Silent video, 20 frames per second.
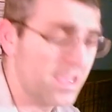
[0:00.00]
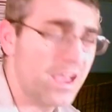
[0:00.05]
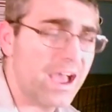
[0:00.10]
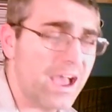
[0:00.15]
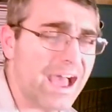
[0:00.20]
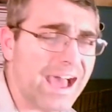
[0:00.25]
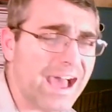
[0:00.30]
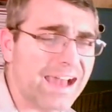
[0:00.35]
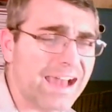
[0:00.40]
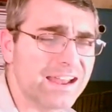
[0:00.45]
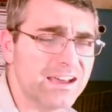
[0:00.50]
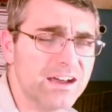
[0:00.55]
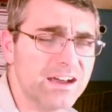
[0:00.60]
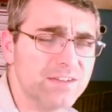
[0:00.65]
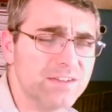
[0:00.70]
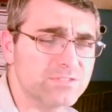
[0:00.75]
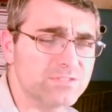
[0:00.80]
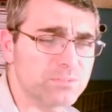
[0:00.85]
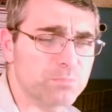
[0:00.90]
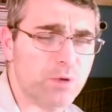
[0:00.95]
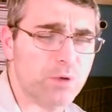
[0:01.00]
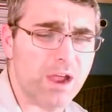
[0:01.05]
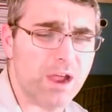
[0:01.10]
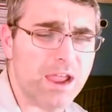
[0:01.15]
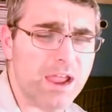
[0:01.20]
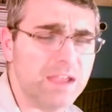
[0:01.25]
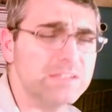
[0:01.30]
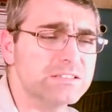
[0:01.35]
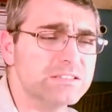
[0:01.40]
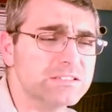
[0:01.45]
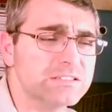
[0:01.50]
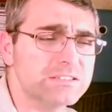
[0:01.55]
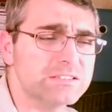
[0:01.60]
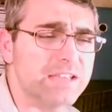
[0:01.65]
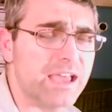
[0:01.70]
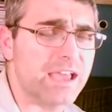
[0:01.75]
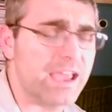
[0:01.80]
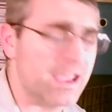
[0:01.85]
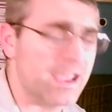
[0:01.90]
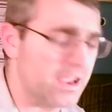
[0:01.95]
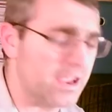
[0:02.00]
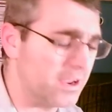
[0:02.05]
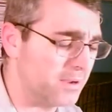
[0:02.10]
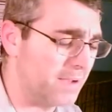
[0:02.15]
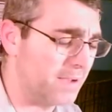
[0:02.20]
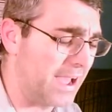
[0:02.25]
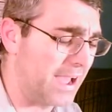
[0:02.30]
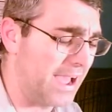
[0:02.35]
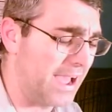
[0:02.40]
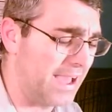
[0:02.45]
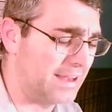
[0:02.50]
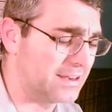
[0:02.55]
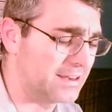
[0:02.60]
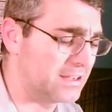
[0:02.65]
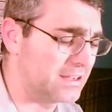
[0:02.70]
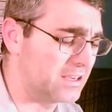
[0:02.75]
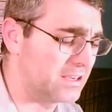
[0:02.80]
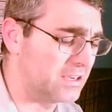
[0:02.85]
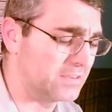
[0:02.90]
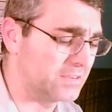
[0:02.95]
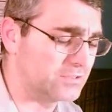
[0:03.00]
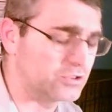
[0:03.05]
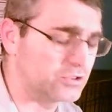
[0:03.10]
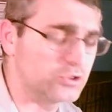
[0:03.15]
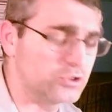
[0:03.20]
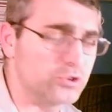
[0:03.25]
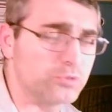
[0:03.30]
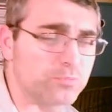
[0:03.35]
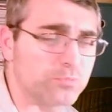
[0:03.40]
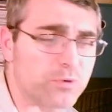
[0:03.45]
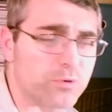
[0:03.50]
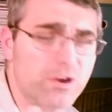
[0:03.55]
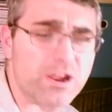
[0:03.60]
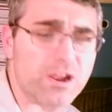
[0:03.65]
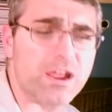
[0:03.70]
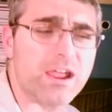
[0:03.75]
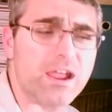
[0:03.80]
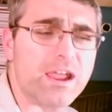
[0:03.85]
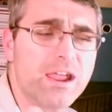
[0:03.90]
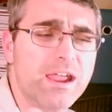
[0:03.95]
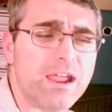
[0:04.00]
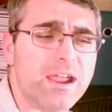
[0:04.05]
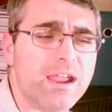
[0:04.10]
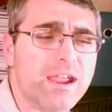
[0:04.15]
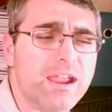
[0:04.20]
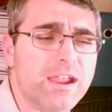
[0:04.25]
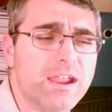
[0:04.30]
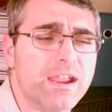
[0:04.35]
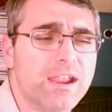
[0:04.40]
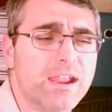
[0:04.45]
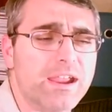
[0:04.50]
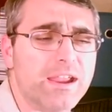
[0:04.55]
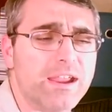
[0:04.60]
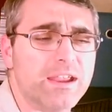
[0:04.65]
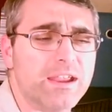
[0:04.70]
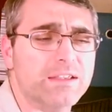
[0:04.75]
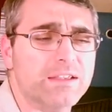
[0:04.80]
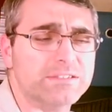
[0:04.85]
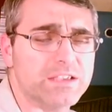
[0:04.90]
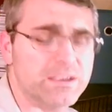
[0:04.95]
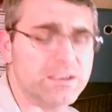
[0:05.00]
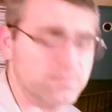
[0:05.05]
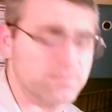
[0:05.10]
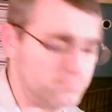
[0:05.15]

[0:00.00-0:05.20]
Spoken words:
I love to praise His name. I love to praise Him.